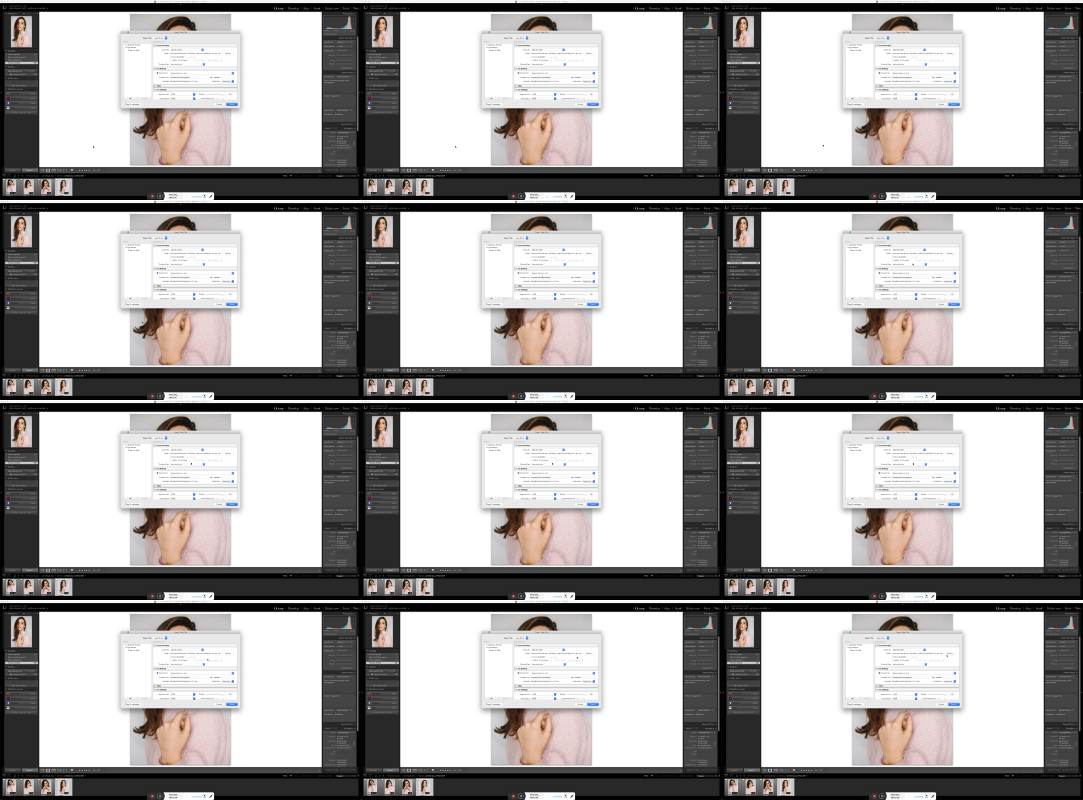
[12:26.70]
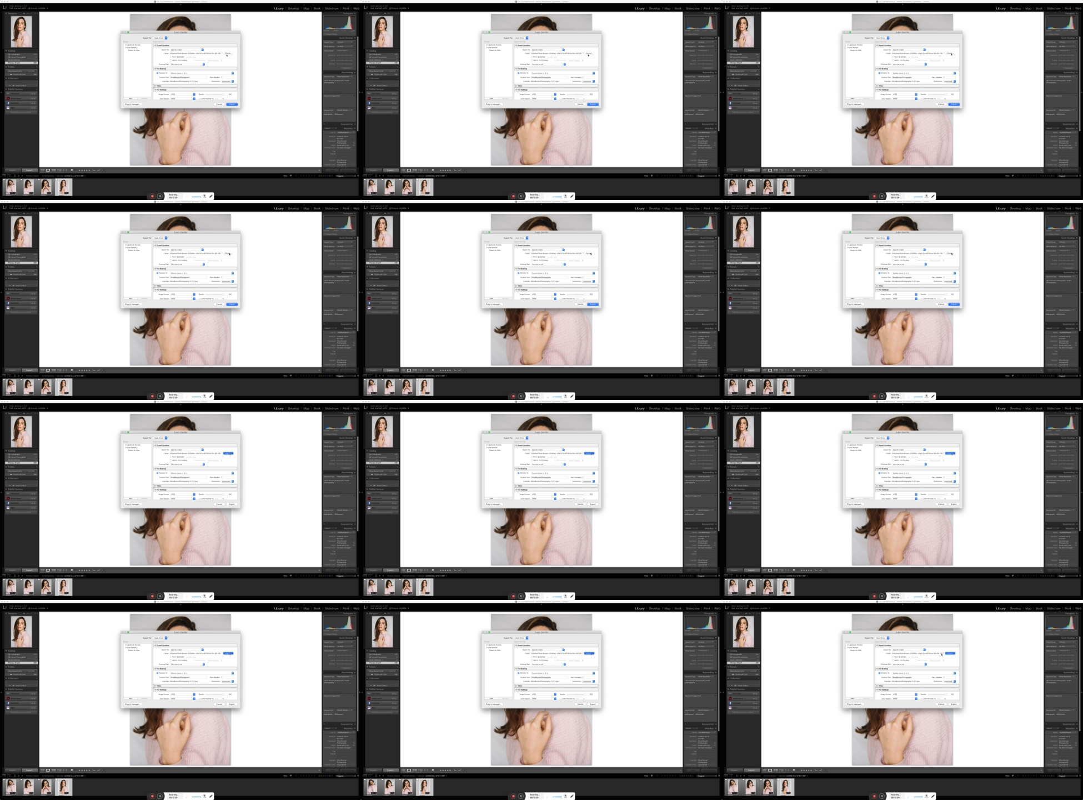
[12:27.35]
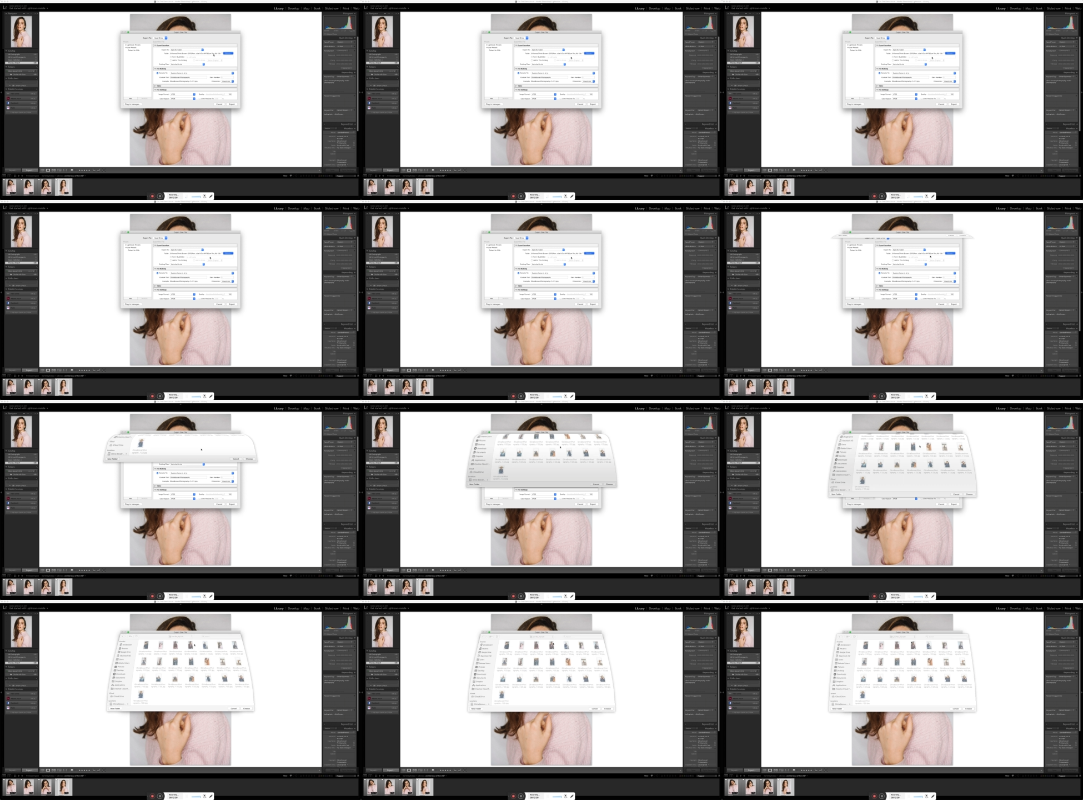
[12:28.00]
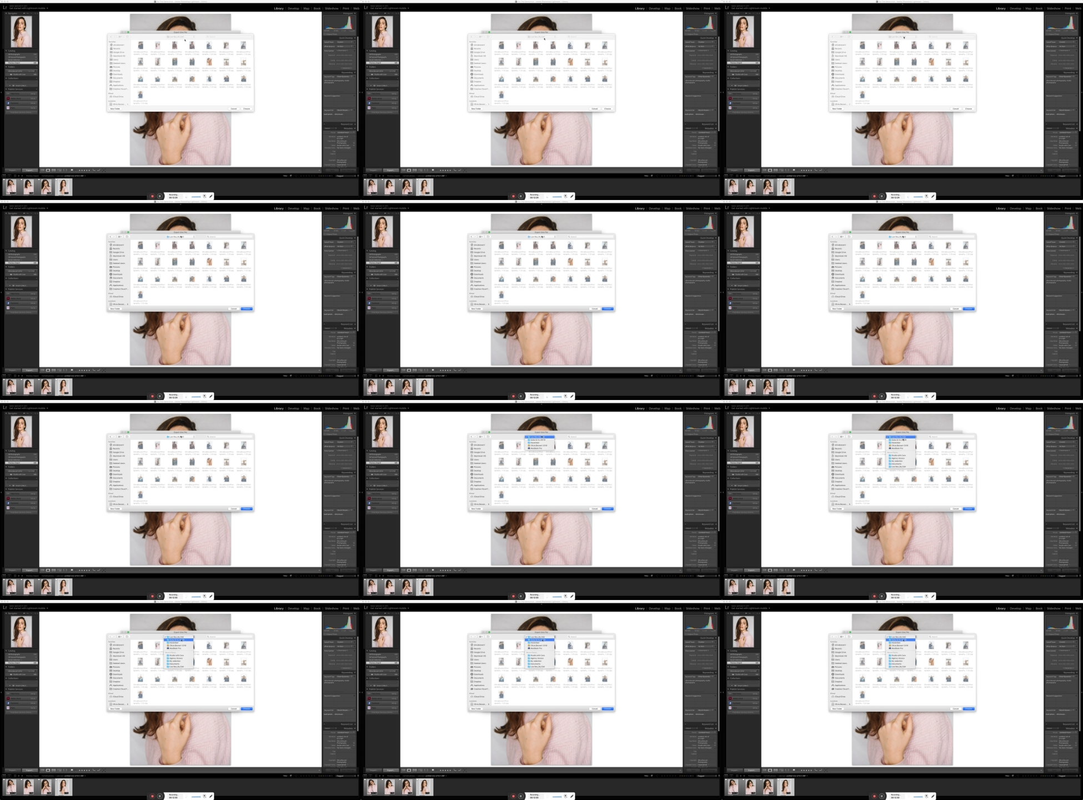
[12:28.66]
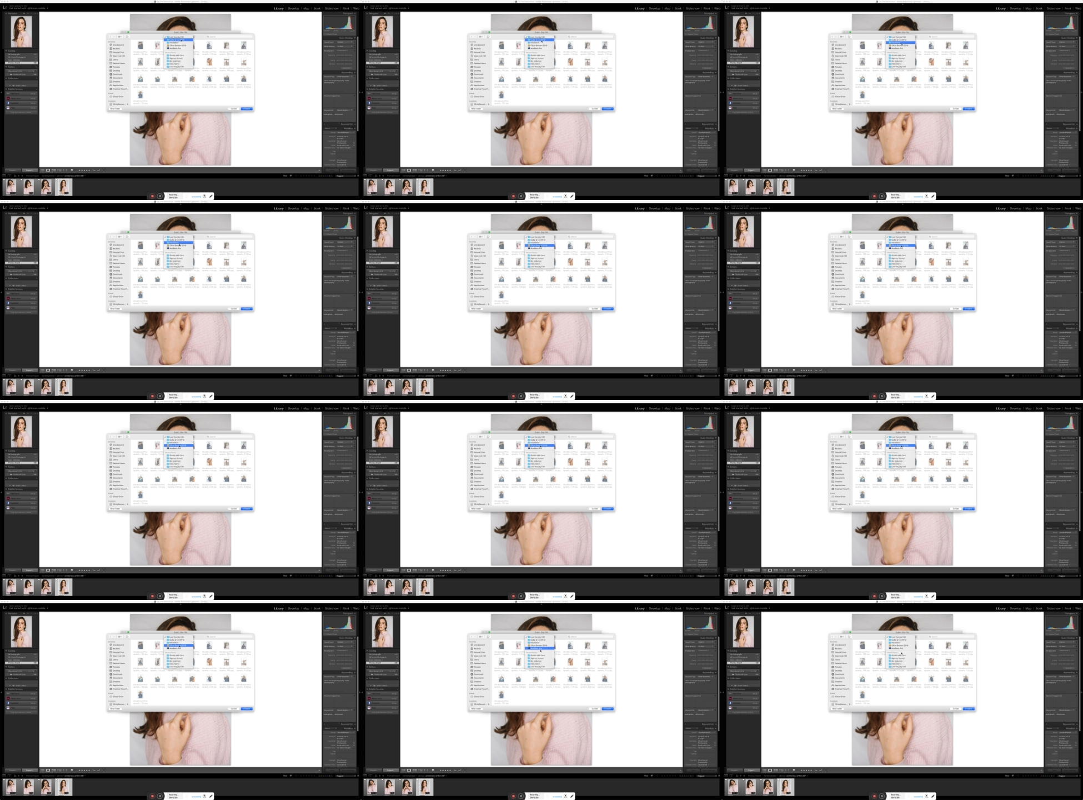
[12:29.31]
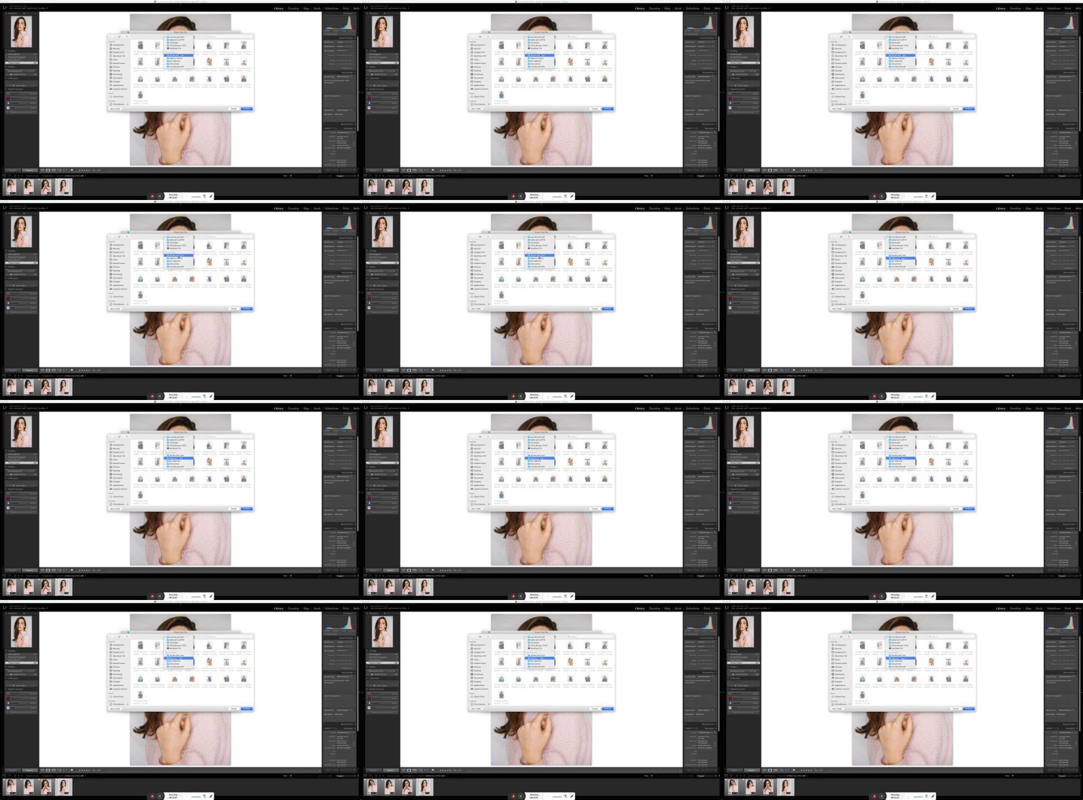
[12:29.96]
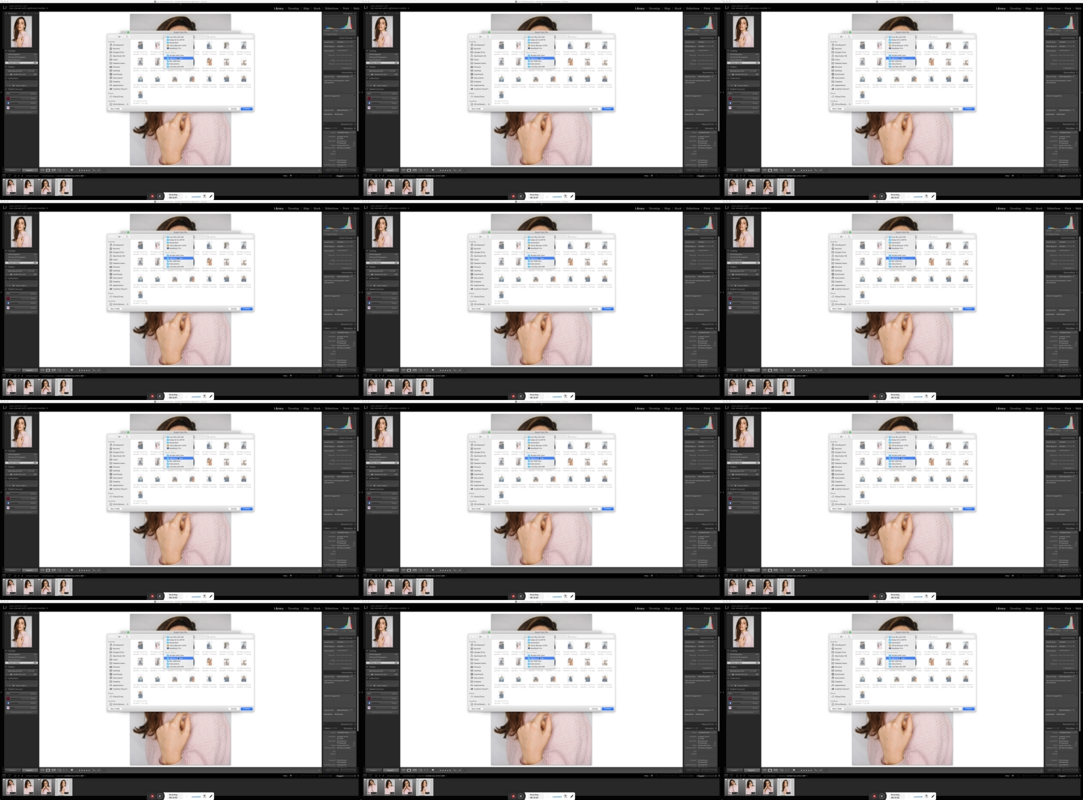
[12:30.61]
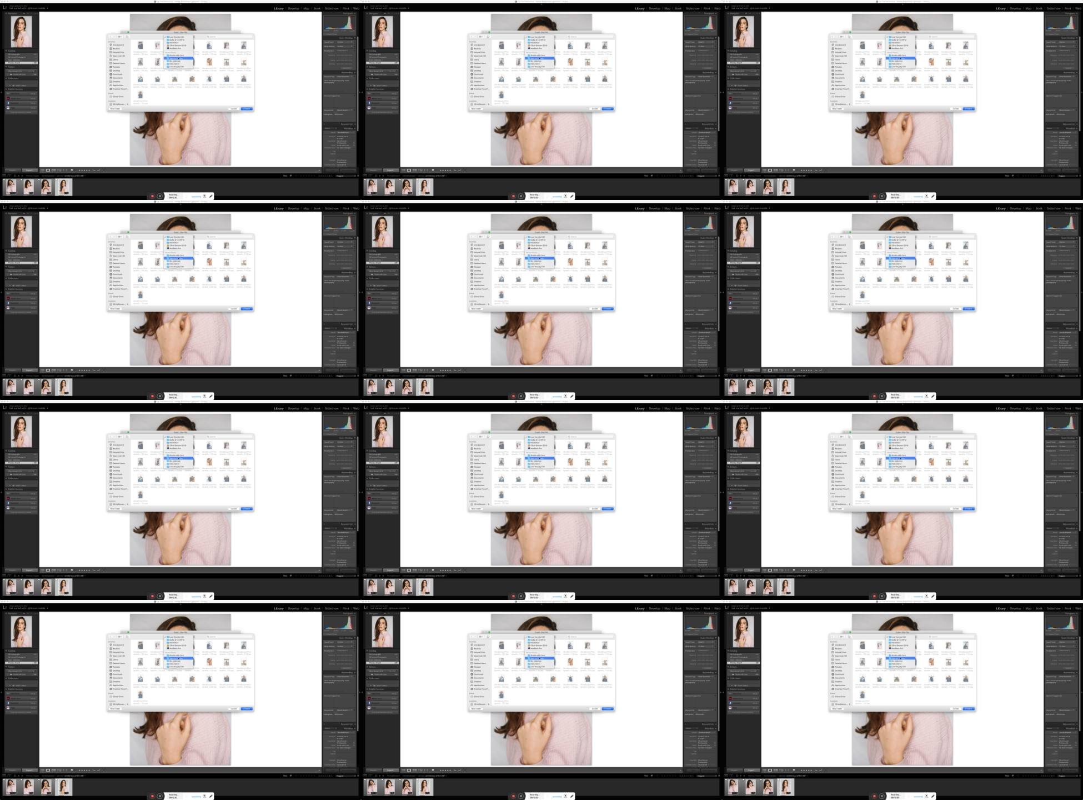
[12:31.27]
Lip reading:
No face is visible, so there are no lips to read.